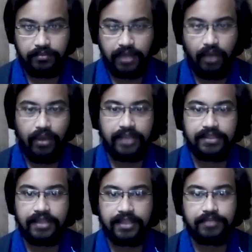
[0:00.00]
Now, as
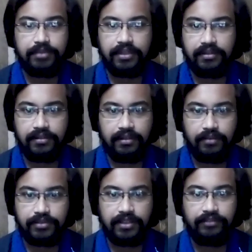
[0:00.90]
it has been
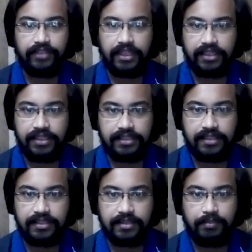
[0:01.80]
observed that
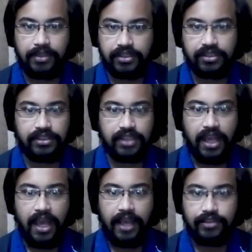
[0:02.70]
since the patient
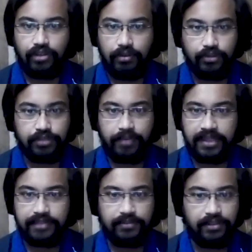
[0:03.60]
has almost
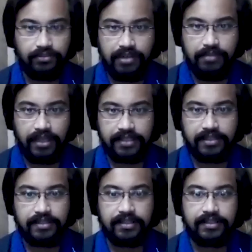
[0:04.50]
passed 3
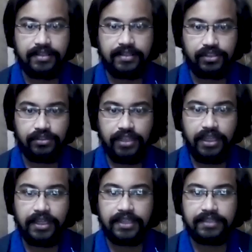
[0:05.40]
months since
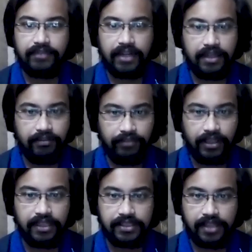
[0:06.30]
surgery, it is very
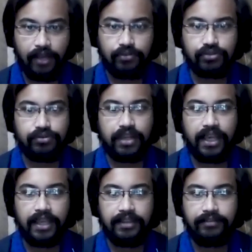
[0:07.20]
difficult now to
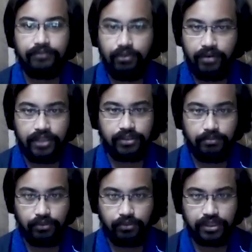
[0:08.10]
regain the full range of
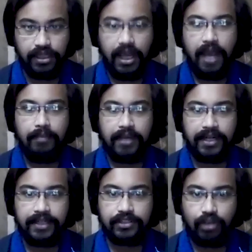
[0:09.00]
motion, but
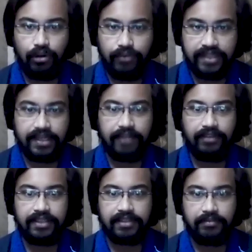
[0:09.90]
it is always
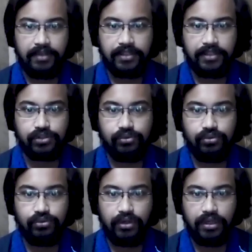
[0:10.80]
advisable
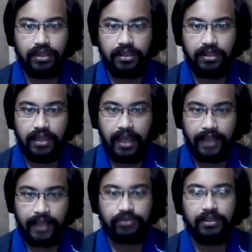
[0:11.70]
to
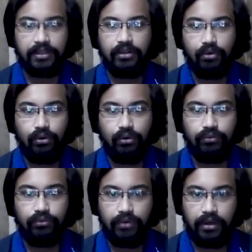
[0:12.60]
actually go
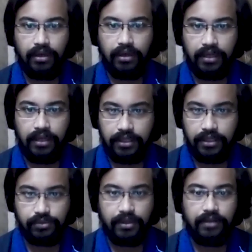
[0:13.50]

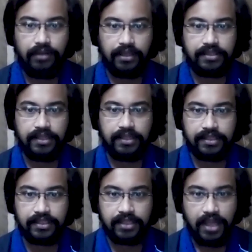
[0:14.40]
to a
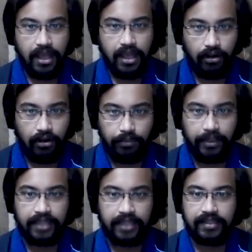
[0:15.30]
consultant
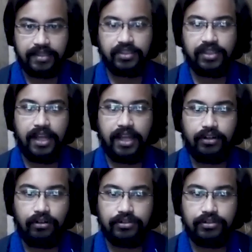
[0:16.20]
orthopedic surgeon
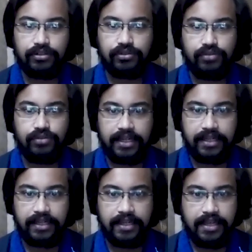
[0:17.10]
and also to get
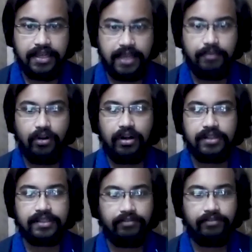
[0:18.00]
him or herself